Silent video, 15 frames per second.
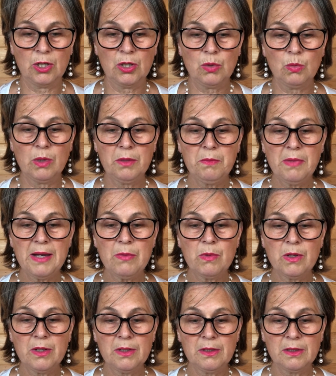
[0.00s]
One by
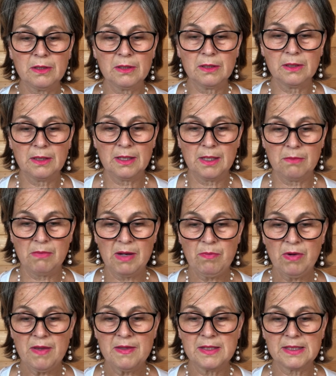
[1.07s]
one, my
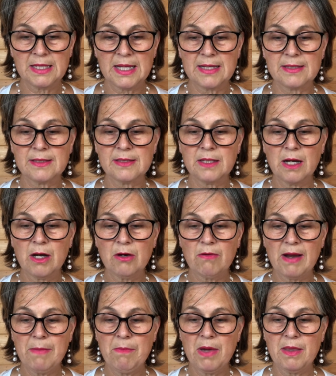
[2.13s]
brothers kissed our
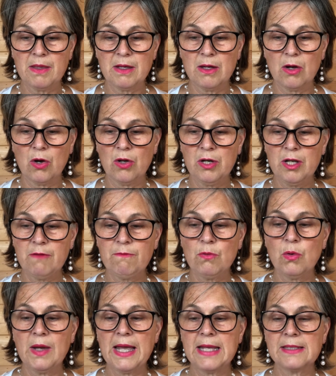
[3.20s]
grandmother on her
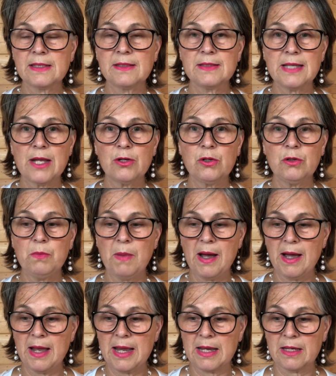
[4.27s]
forehead and said
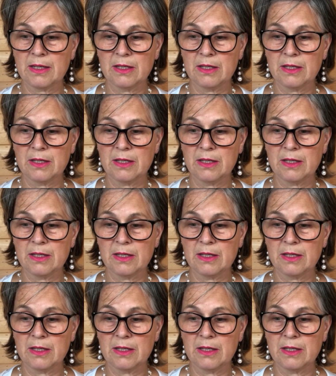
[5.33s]
goodbye.